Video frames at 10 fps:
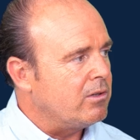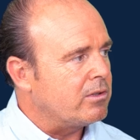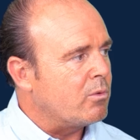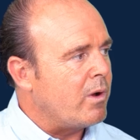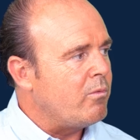
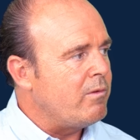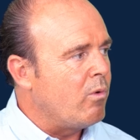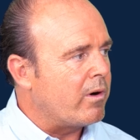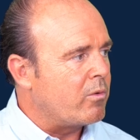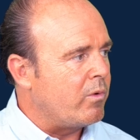order when we
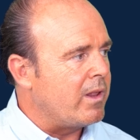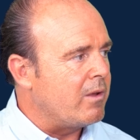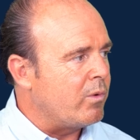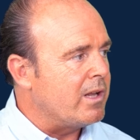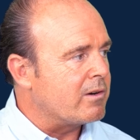work
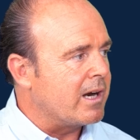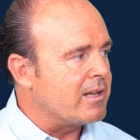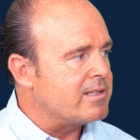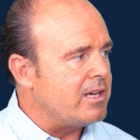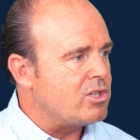with an
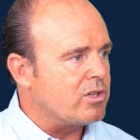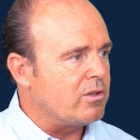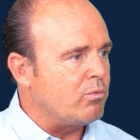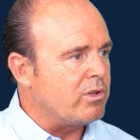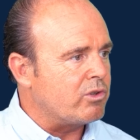
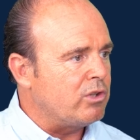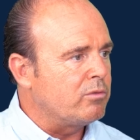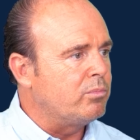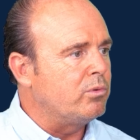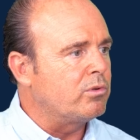organization, we try
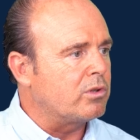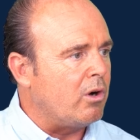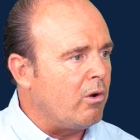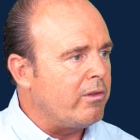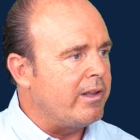to put
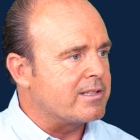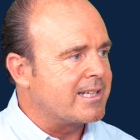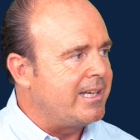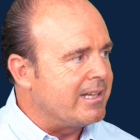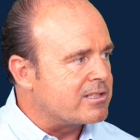all the
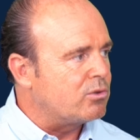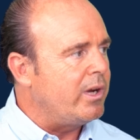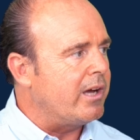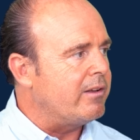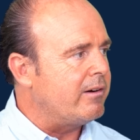skills
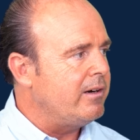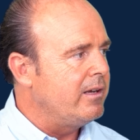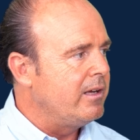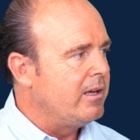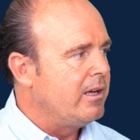together
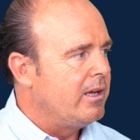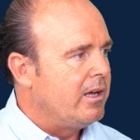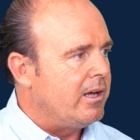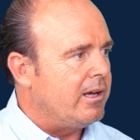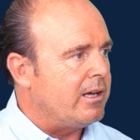
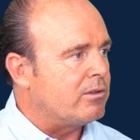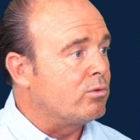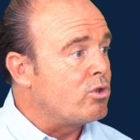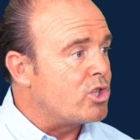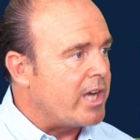
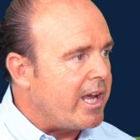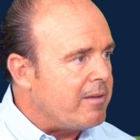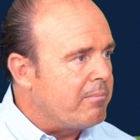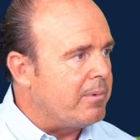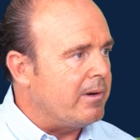to
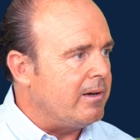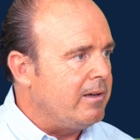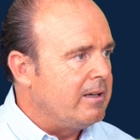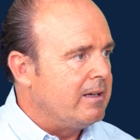shape the